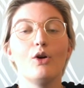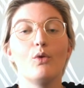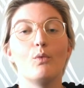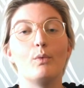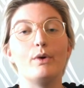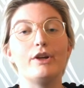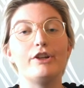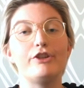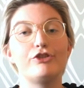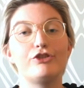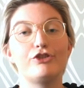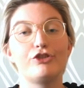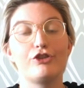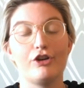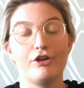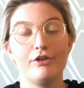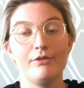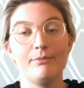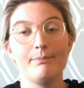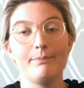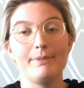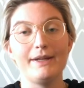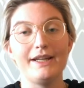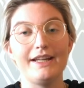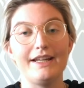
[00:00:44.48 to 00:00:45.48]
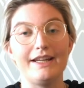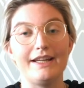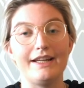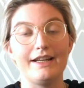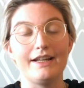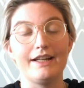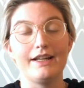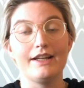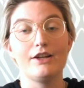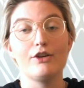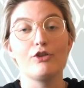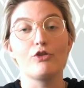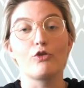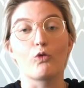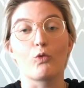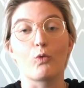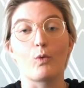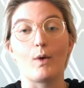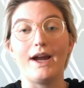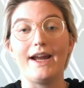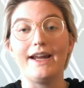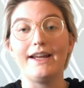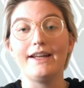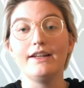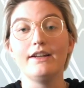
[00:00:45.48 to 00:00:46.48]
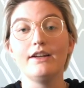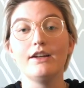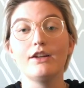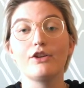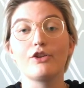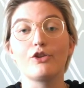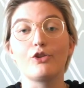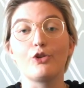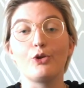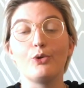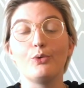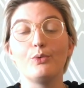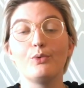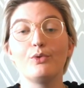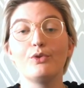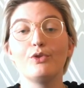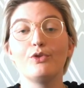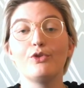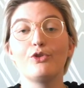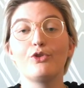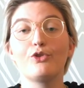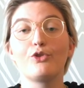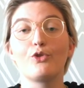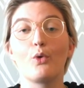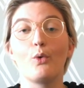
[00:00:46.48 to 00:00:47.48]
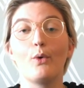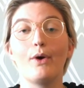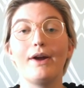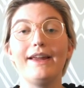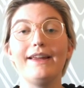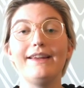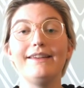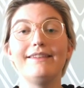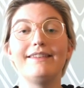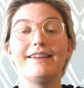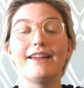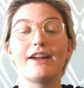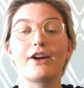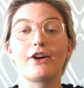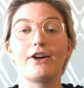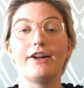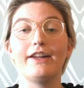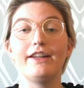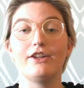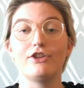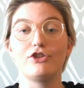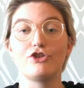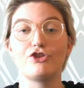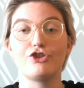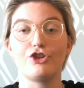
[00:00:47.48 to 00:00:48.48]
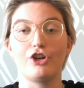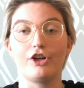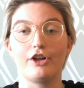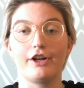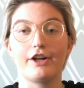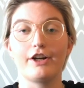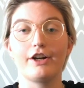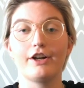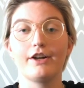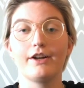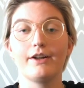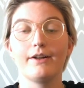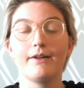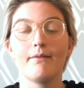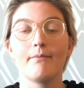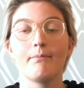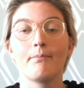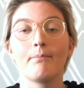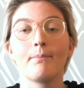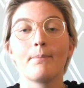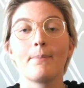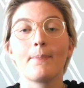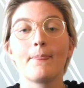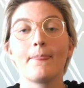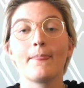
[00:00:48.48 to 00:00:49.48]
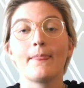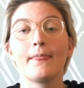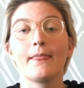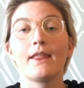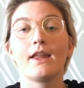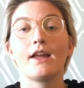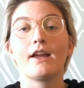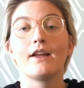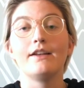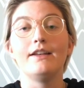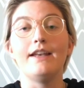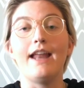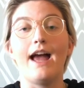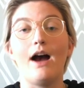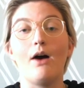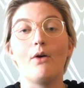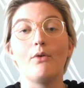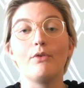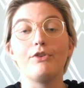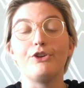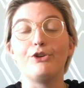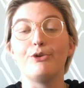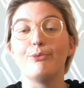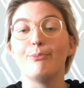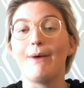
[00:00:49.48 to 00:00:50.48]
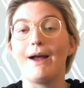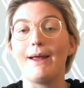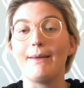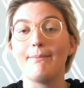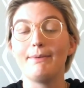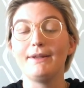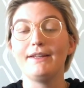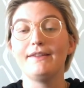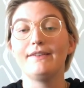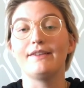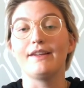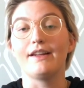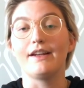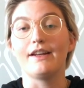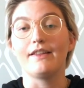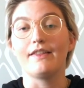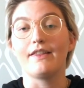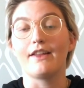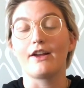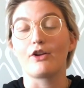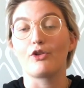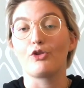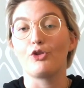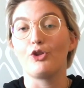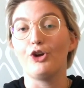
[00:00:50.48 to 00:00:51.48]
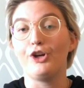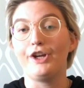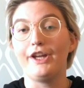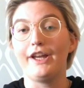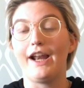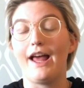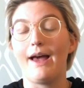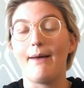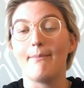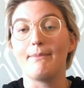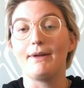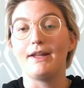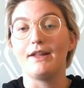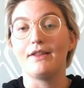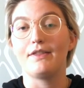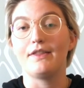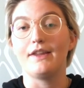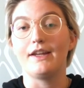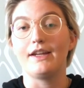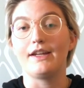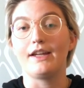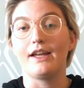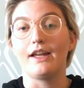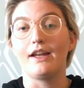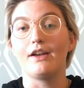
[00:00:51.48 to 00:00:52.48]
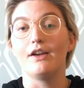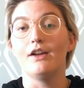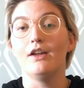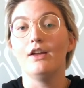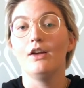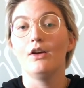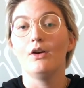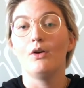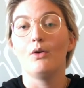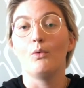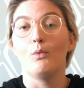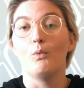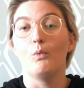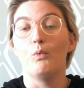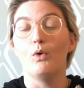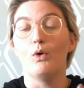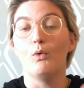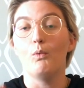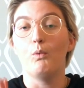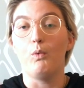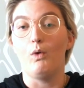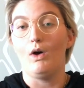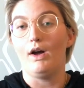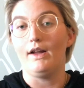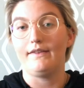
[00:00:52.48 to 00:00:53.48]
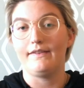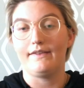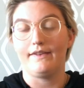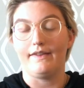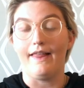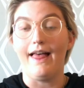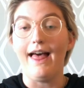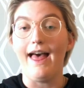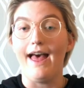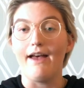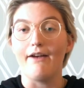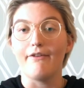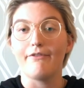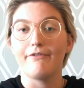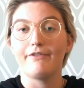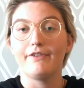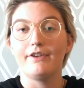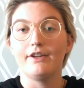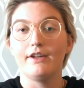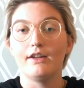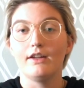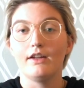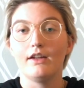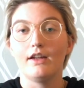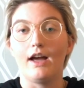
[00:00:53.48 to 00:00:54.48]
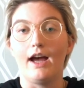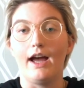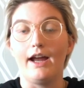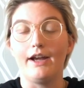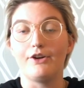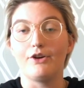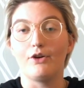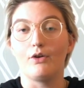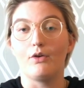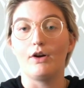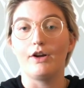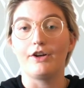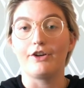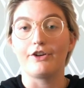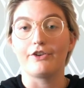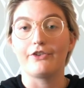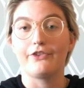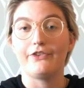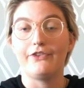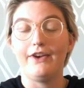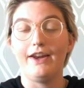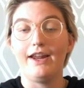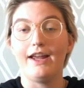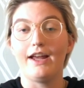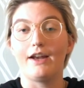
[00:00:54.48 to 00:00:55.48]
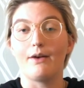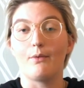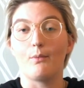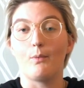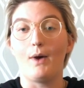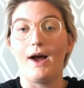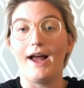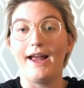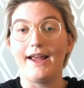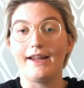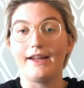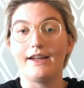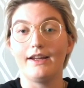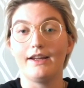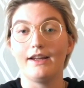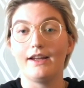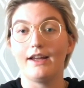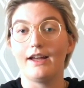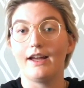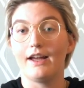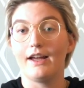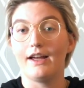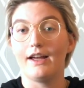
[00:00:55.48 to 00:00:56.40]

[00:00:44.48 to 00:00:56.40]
We shouldn't be eating grain, gluten, soy, dairy, and sugar. Now, you might be sitting there looking at me thinking, well, what's left? I don't understand what